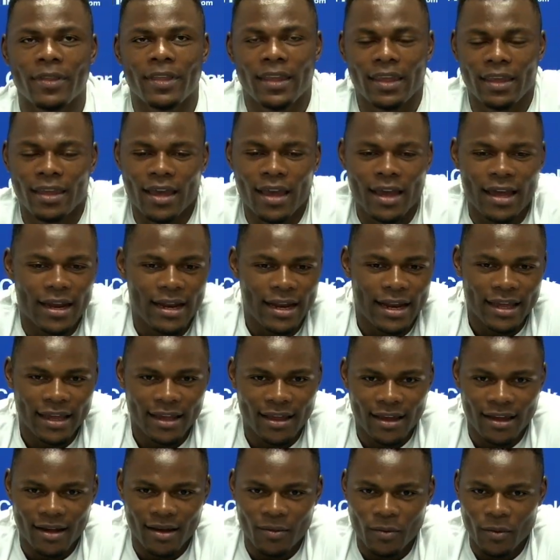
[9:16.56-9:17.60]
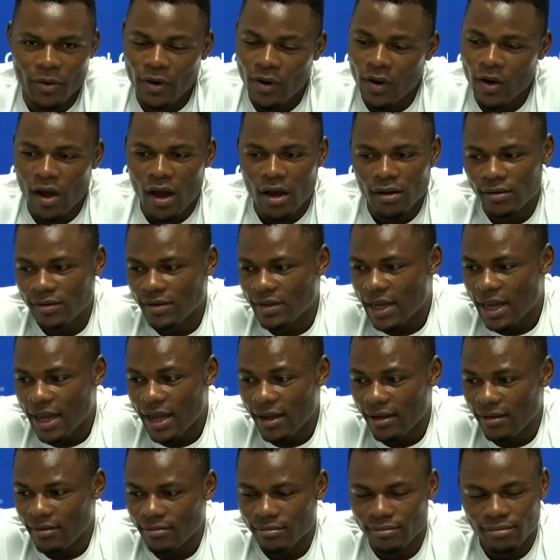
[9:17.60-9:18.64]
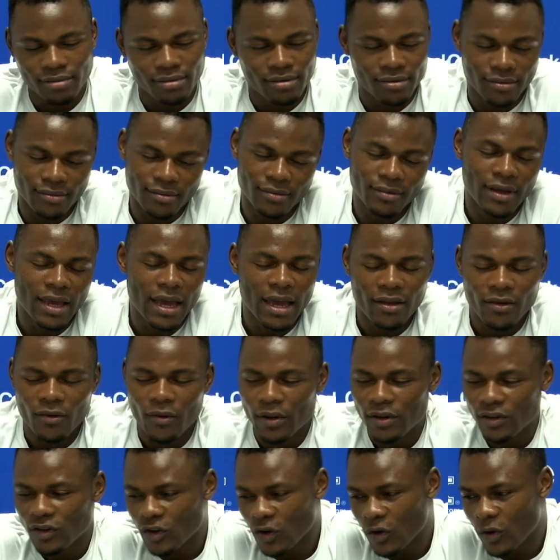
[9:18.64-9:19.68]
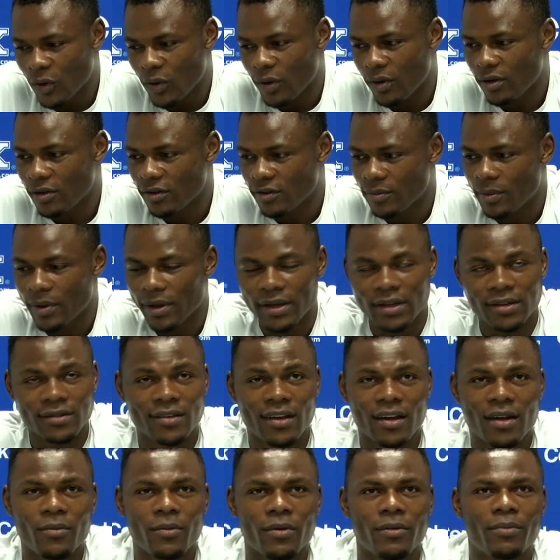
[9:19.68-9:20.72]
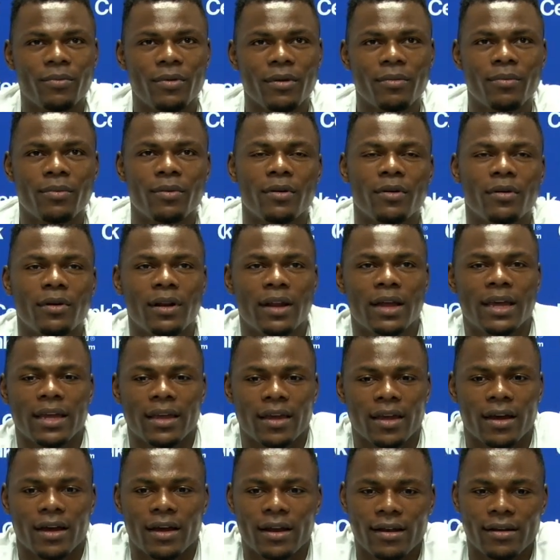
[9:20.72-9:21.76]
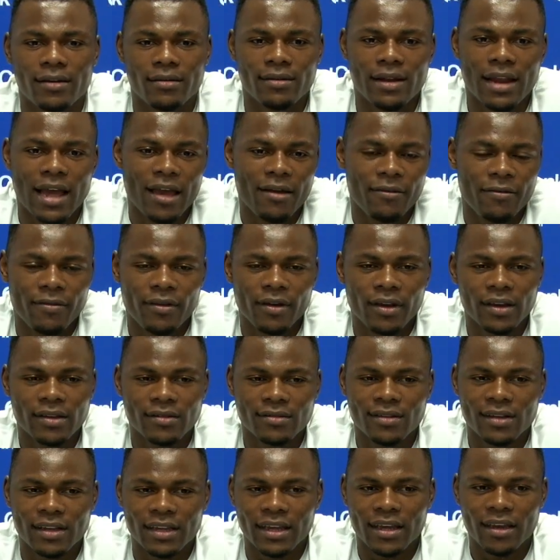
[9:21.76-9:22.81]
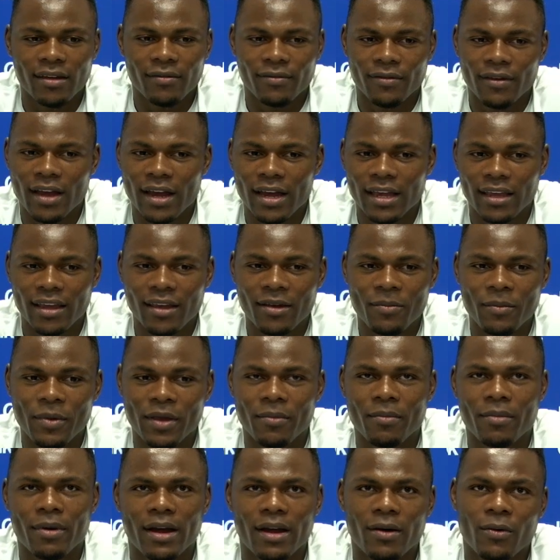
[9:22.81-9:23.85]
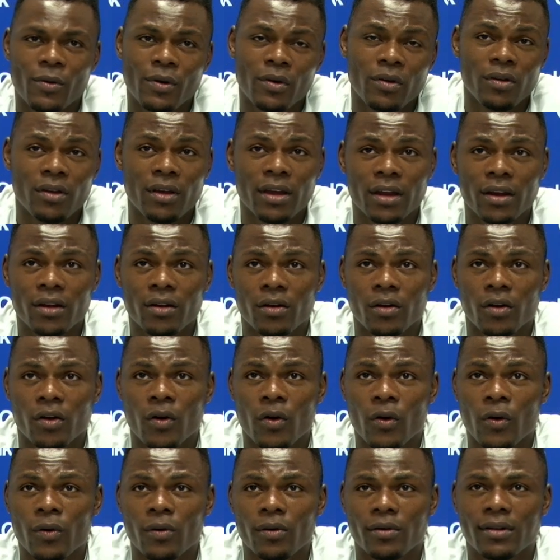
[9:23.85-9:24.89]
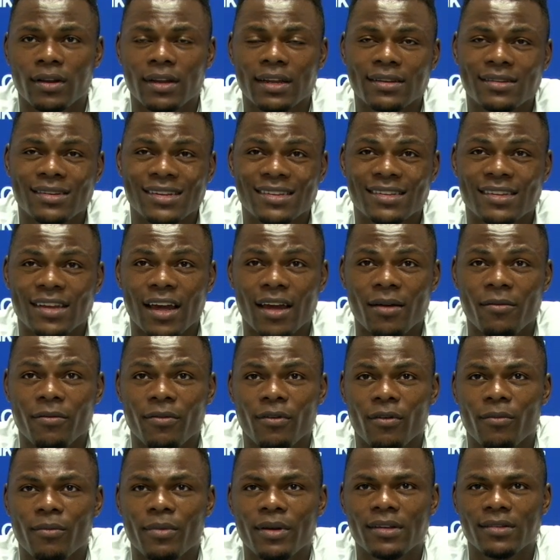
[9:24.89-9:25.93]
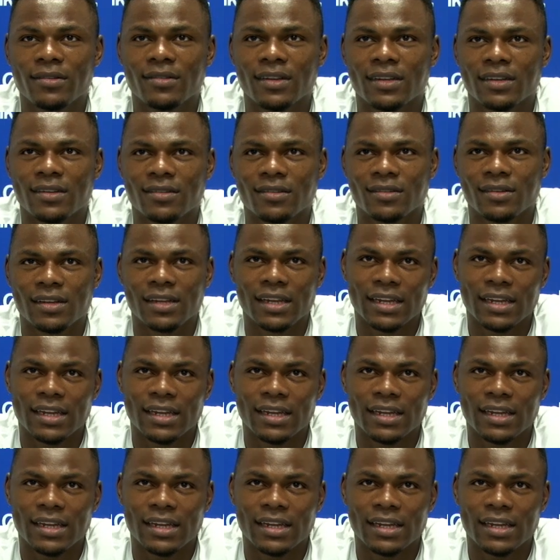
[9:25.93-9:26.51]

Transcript: Yeah, like uh, when you're outside, yeah, you enjoy spending time with people. Like uh, laughing is the gift God give me. But when you get in the court, it's a time for business.